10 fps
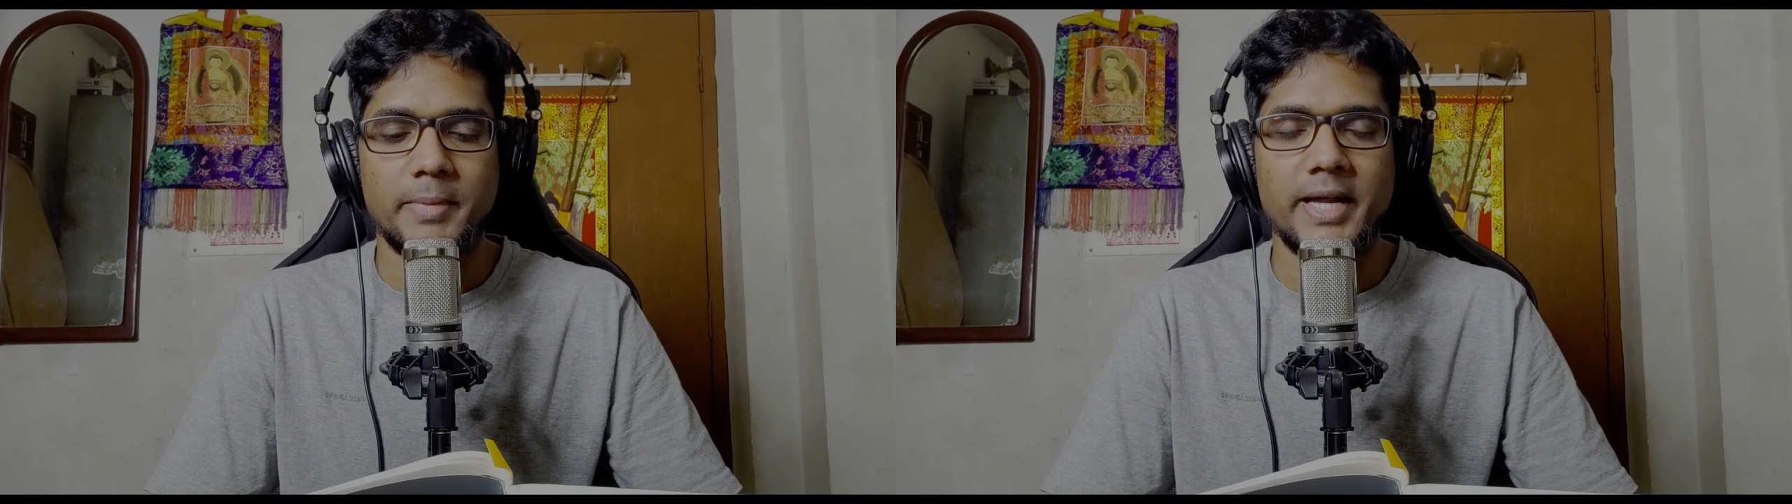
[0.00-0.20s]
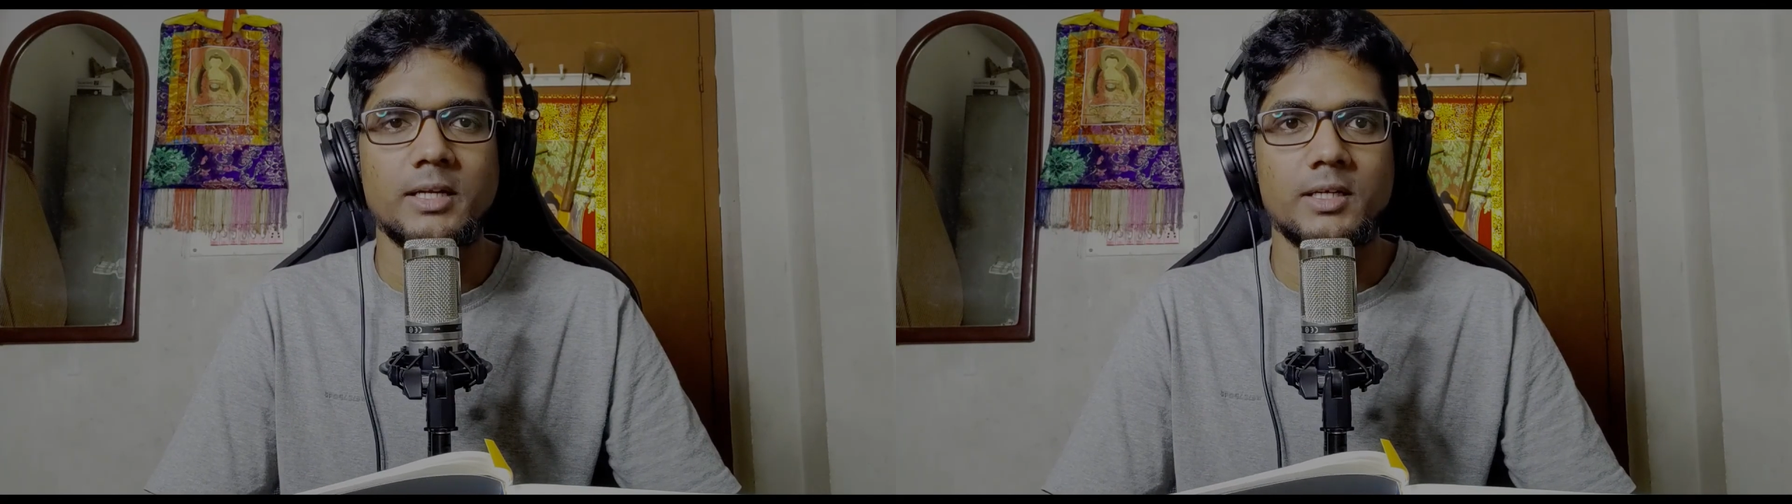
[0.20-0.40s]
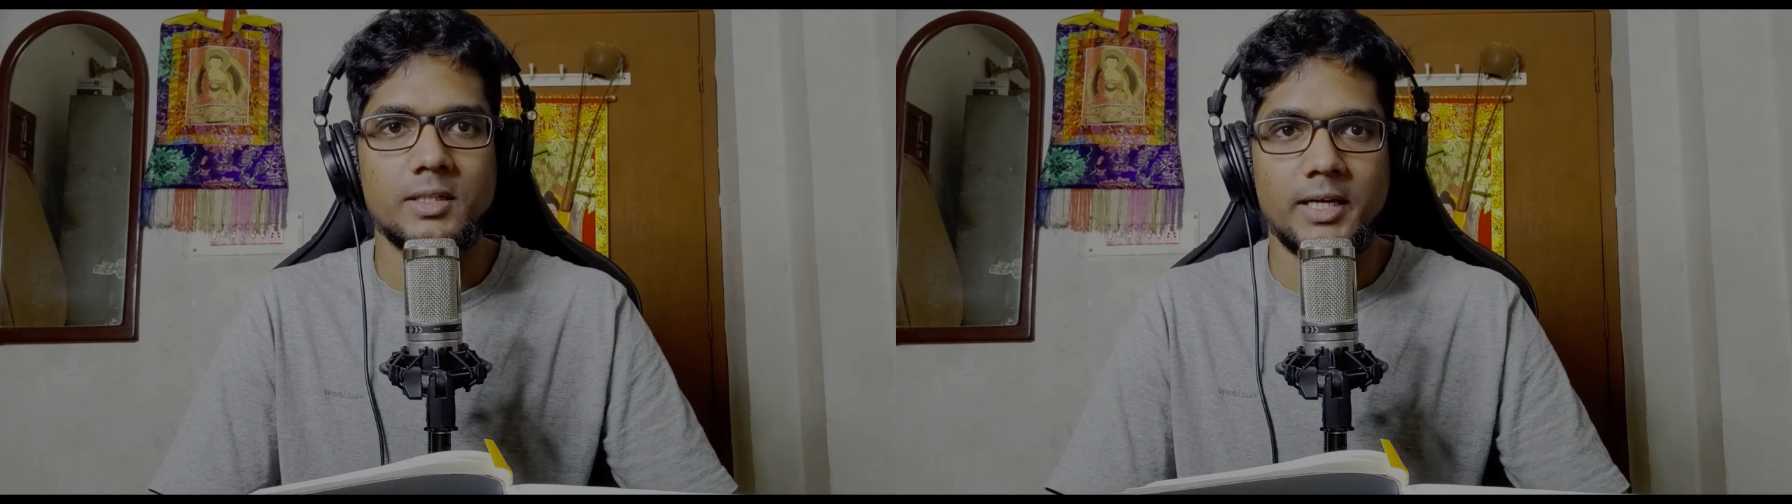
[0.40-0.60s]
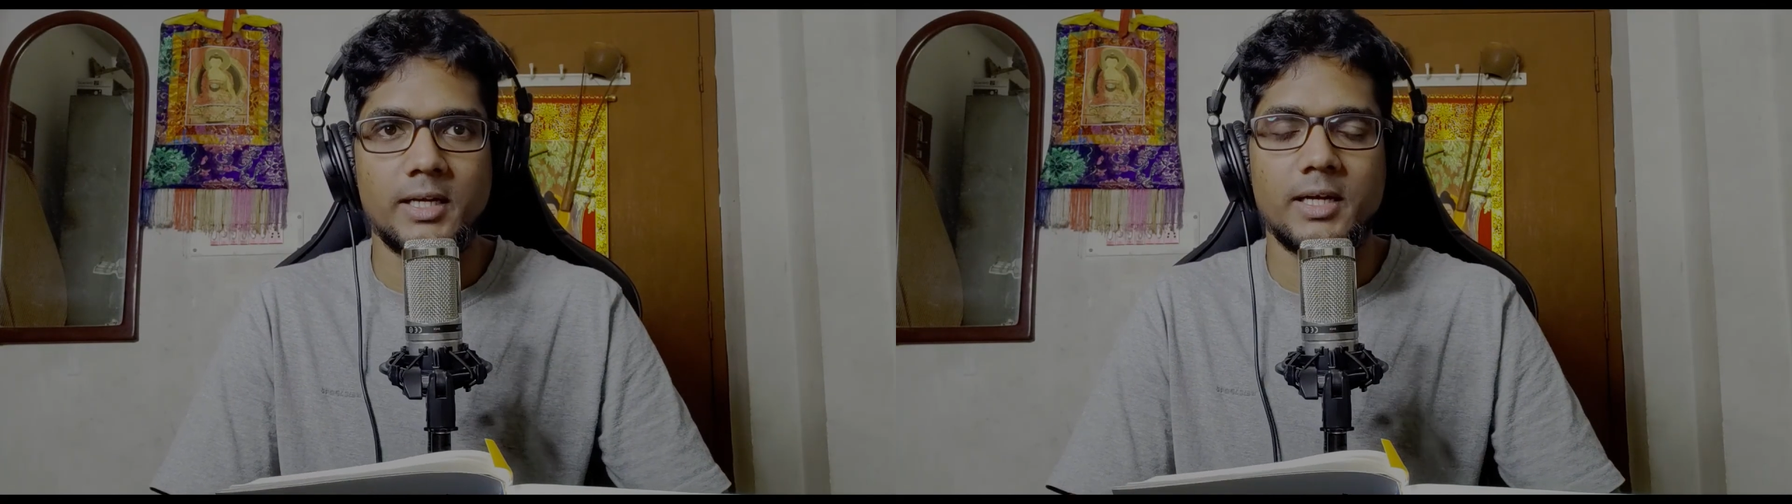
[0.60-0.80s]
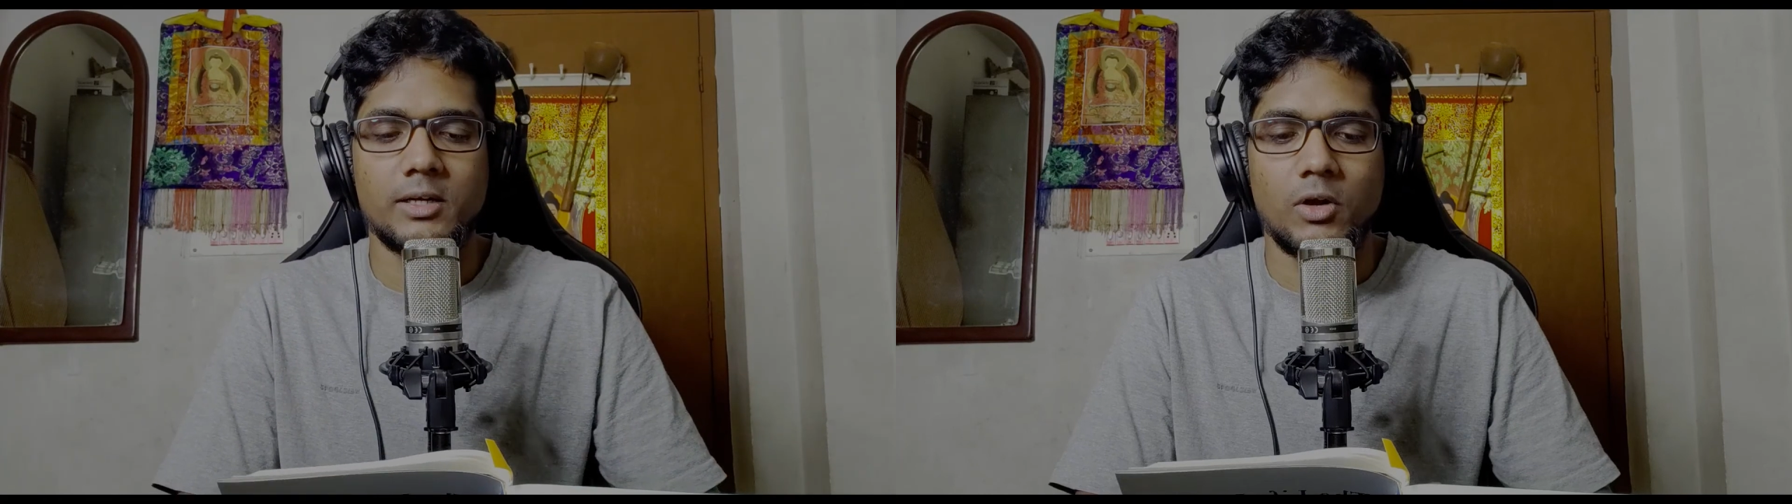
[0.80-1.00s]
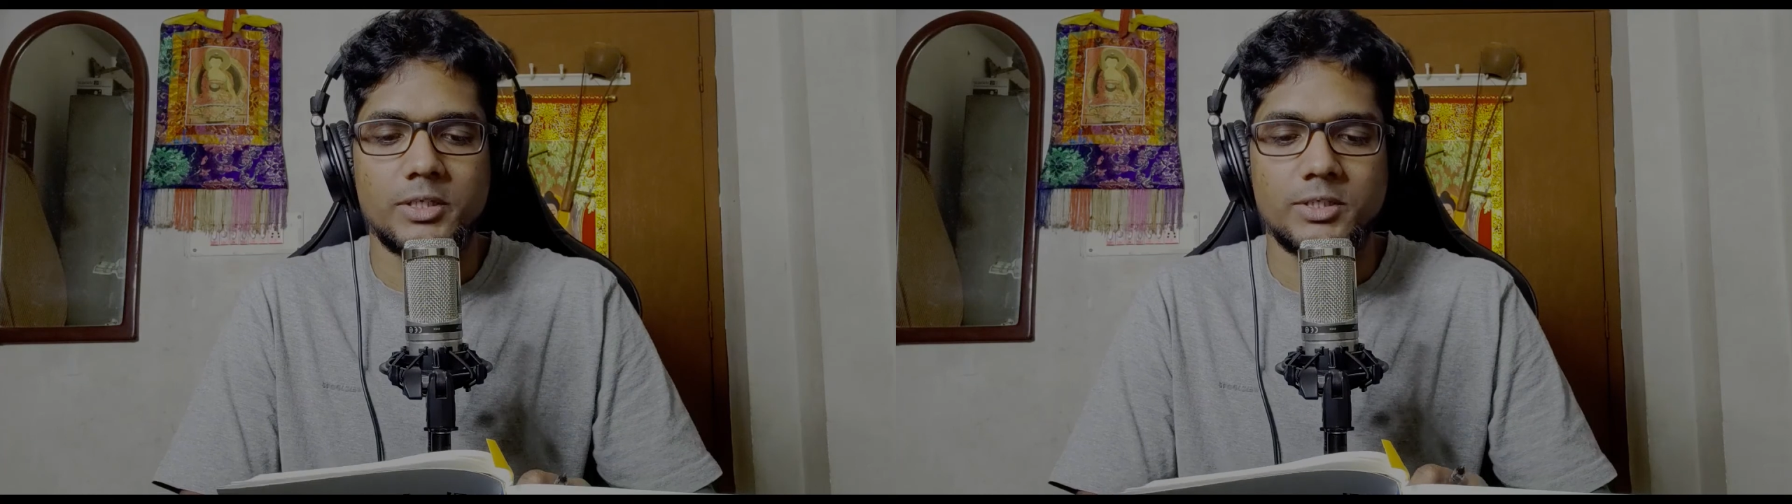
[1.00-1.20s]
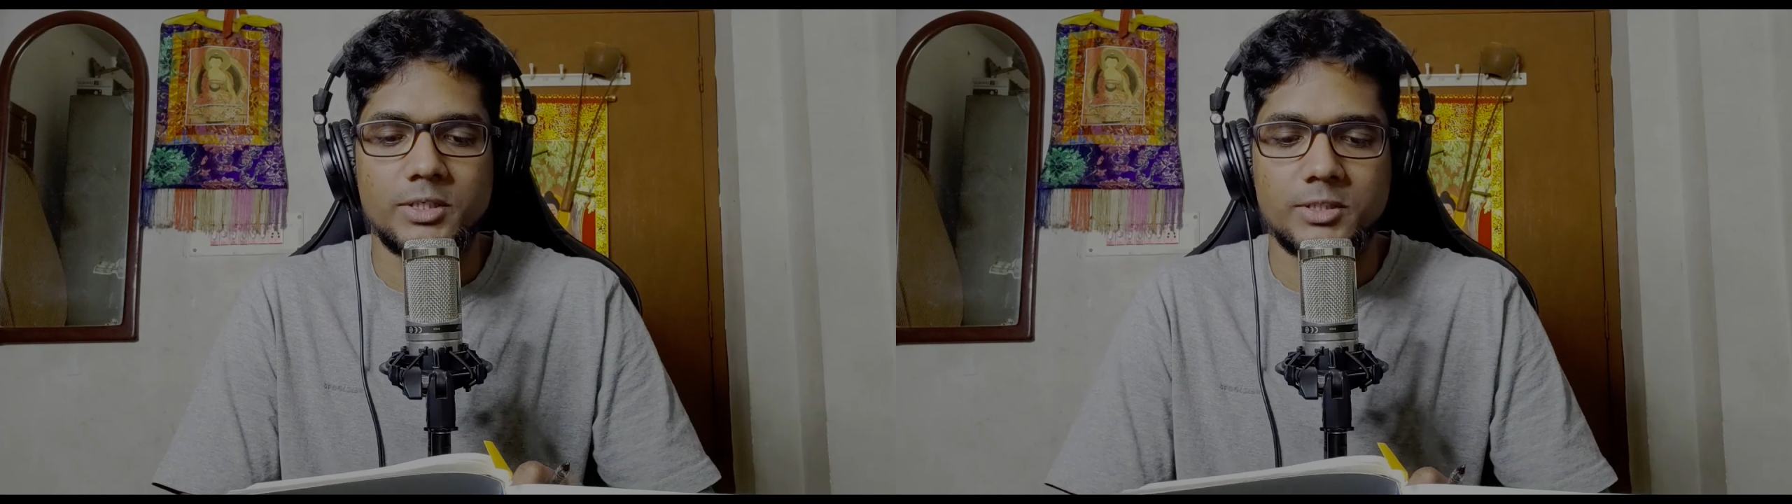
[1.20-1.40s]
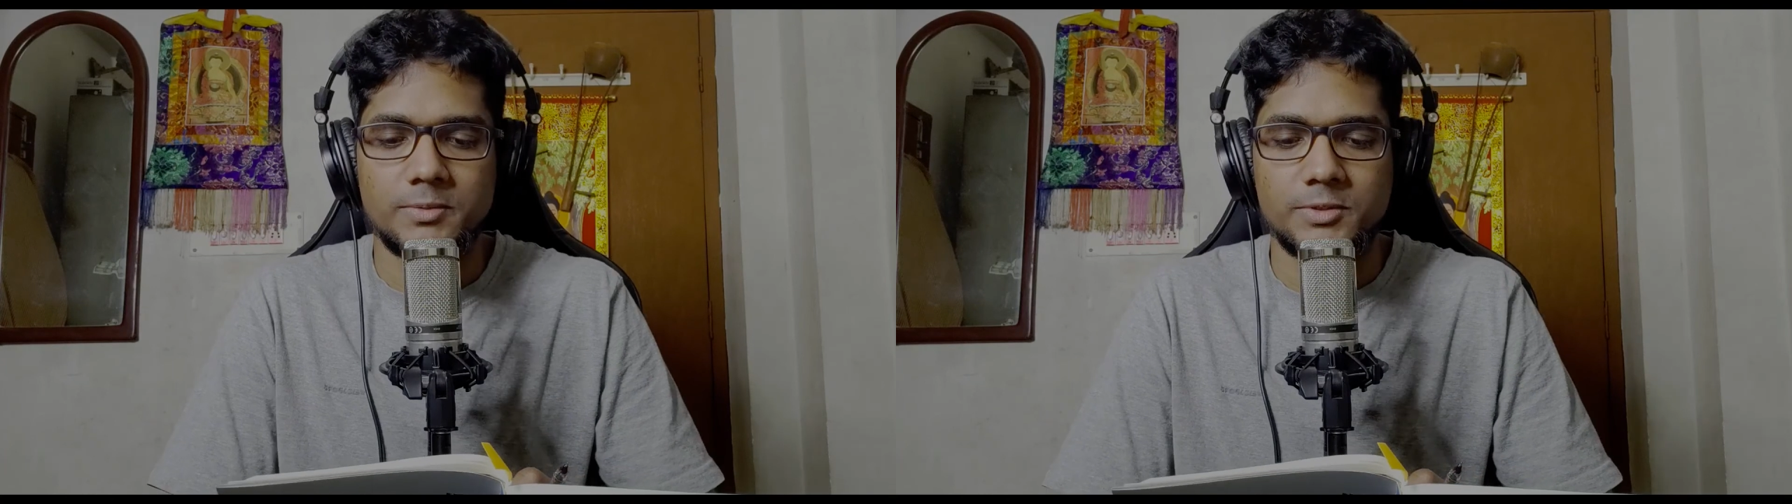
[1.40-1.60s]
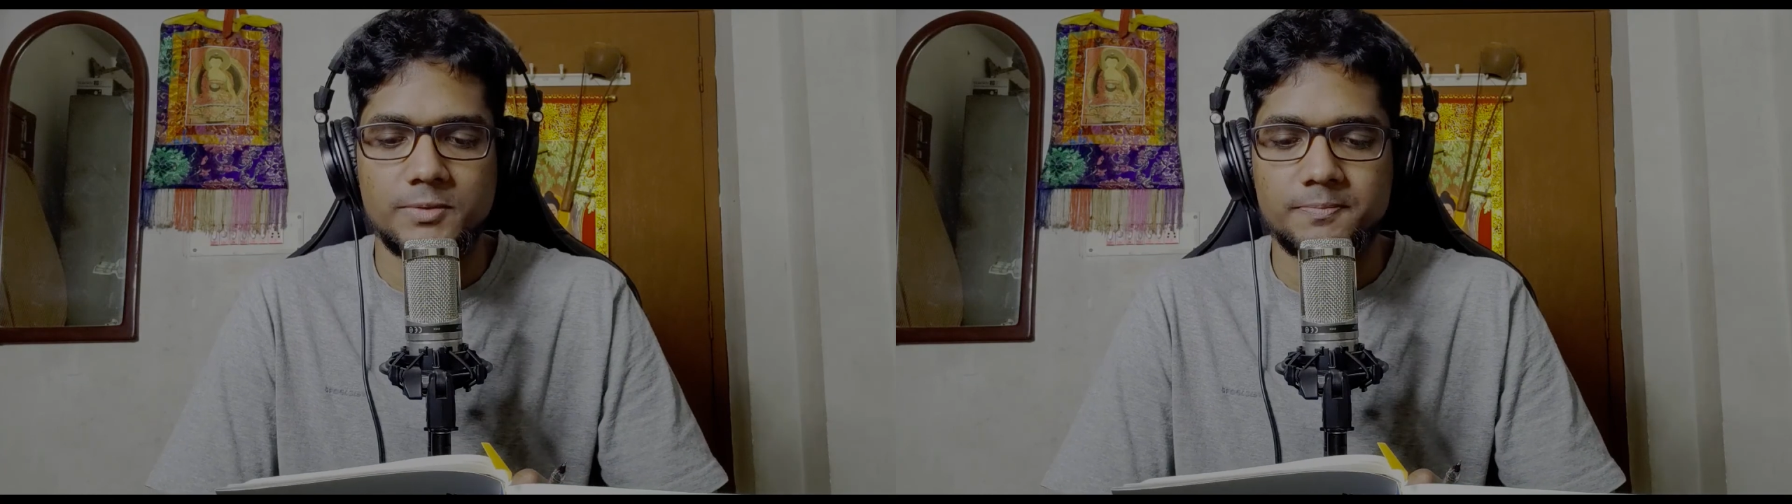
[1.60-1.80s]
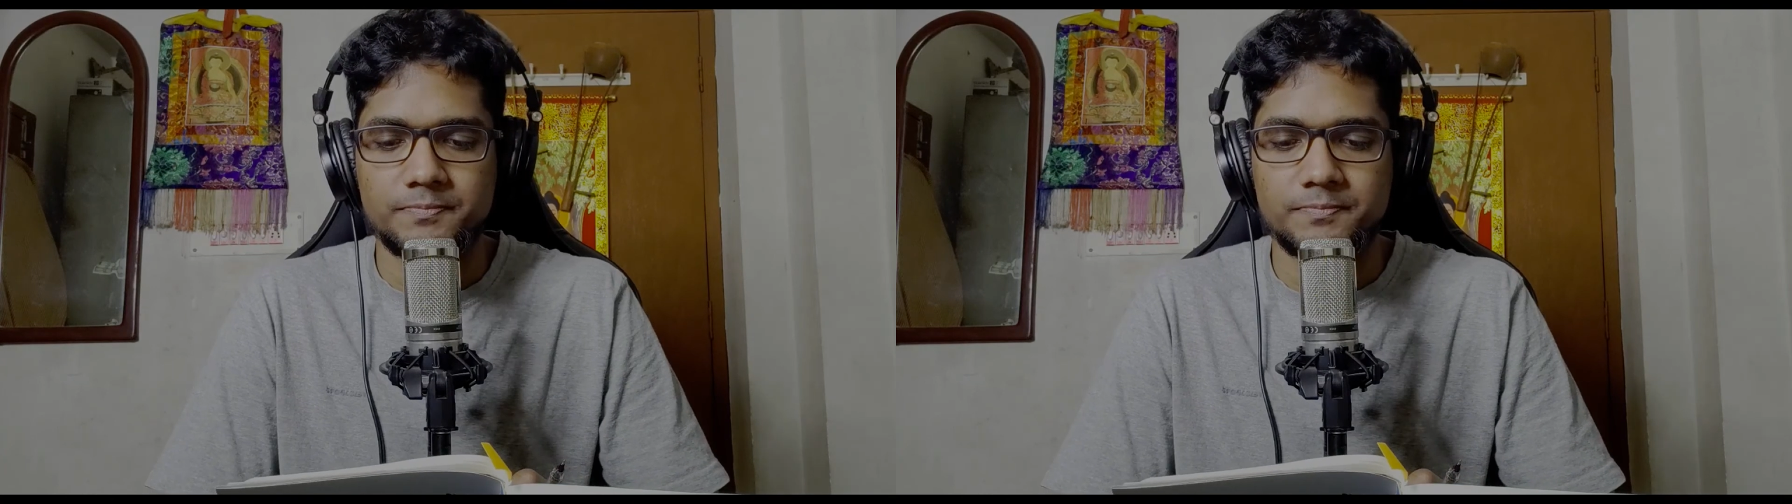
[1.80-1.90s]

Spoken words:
meant in the Indic knowledge systems.